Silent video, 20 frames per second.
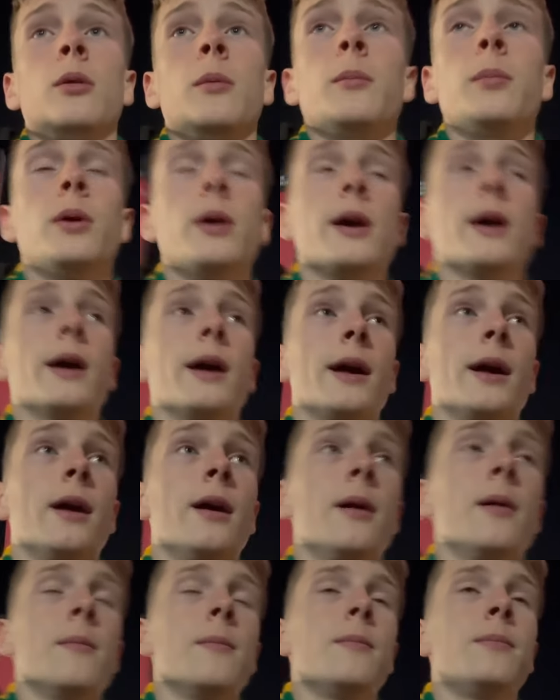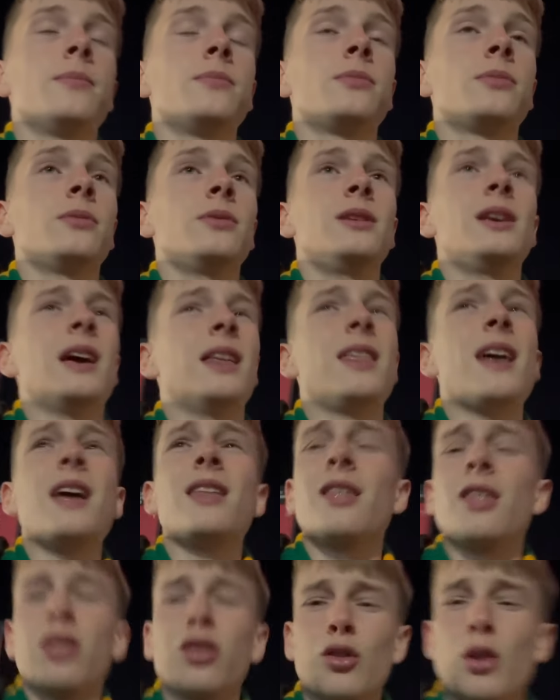But yeah, they're
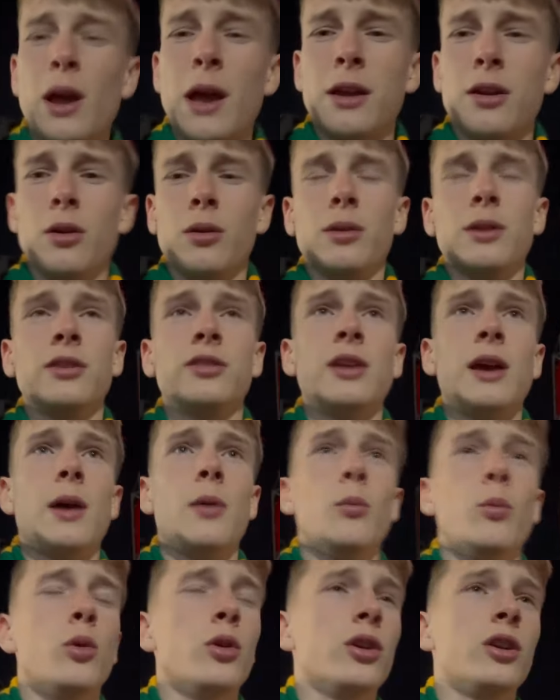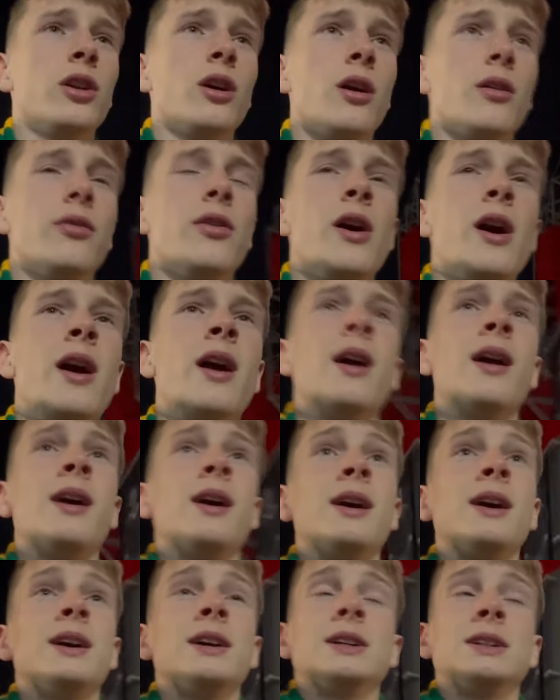the three I'd only say I'm worried of.
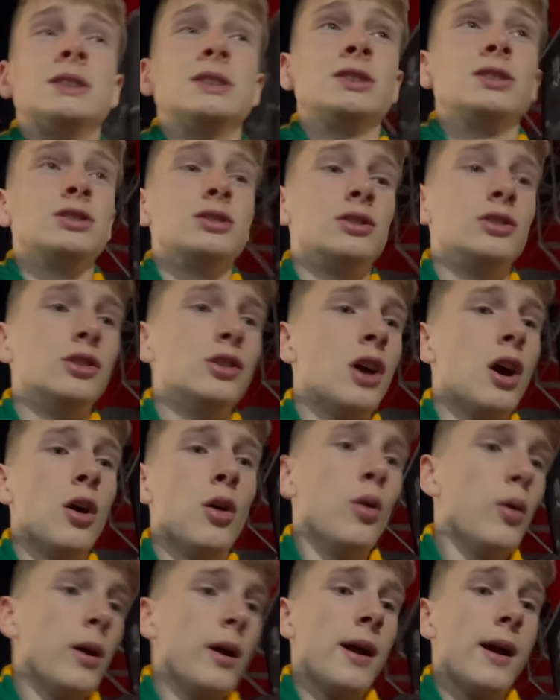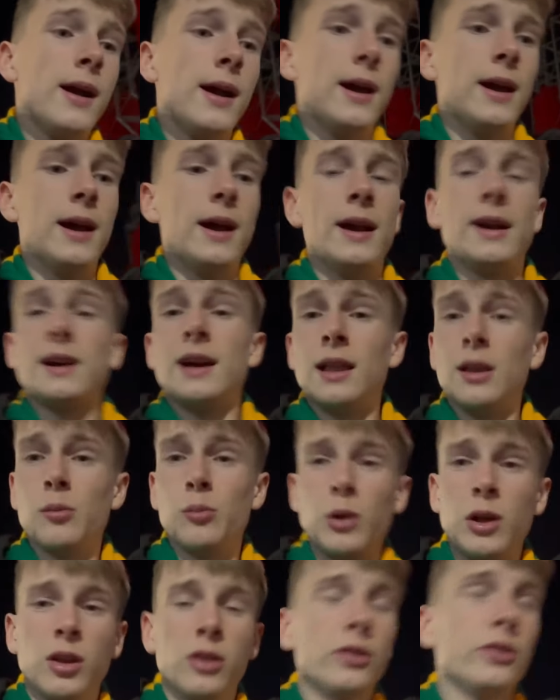No Callum
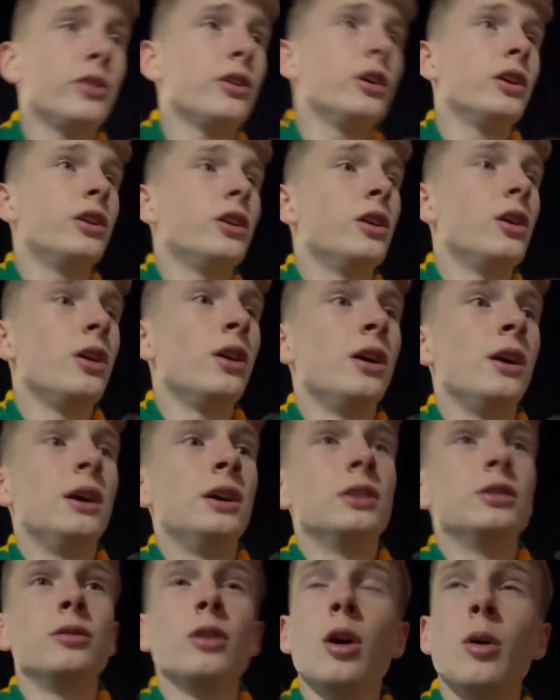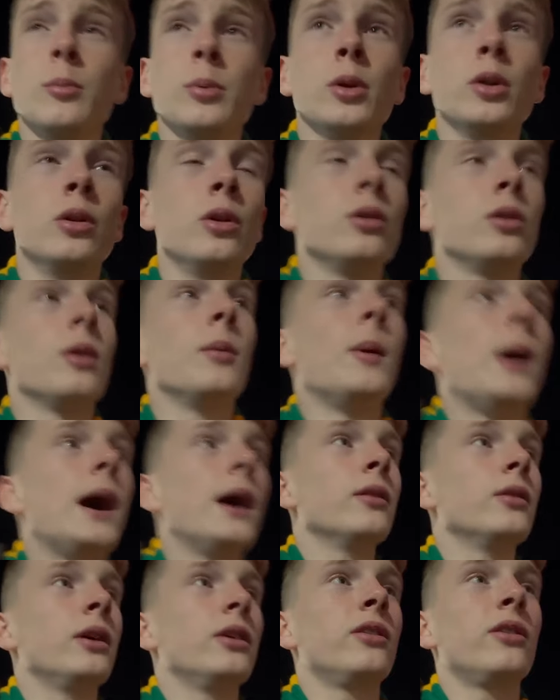Wilson, no Bruno
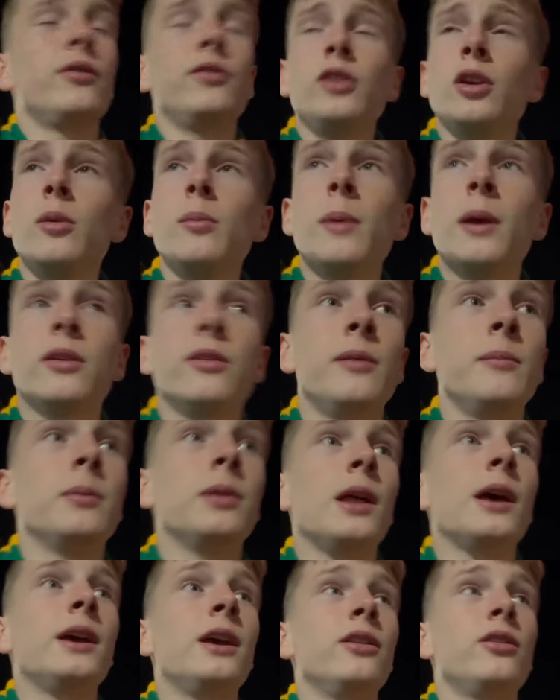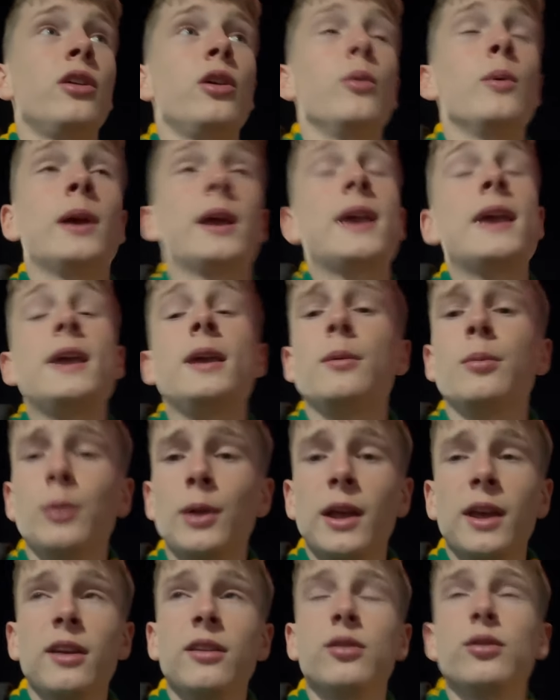Guimarães, a few missing players who were key
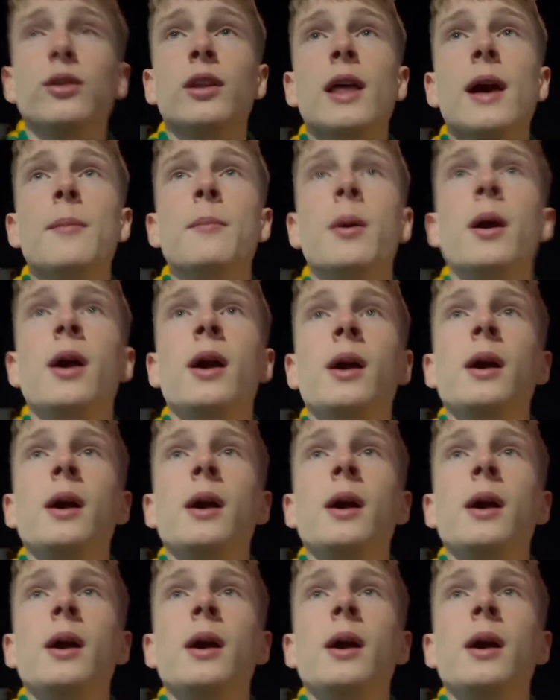players for them.